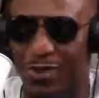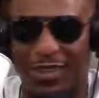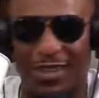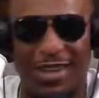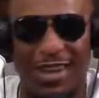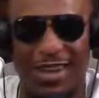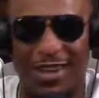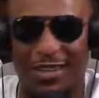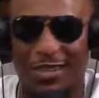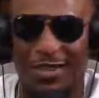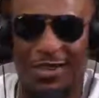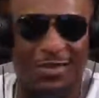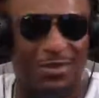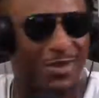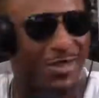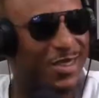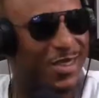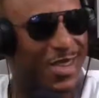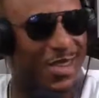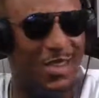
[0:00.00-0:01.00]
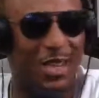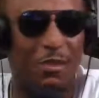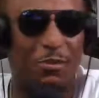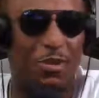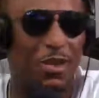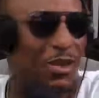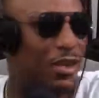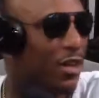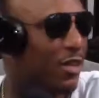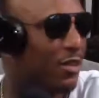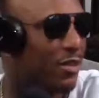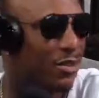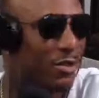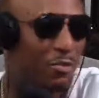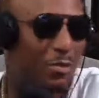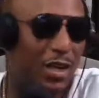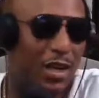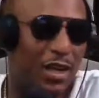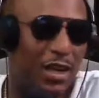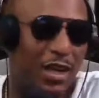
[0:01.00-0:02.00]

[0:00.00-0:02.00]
gotta keep the youngsters, man.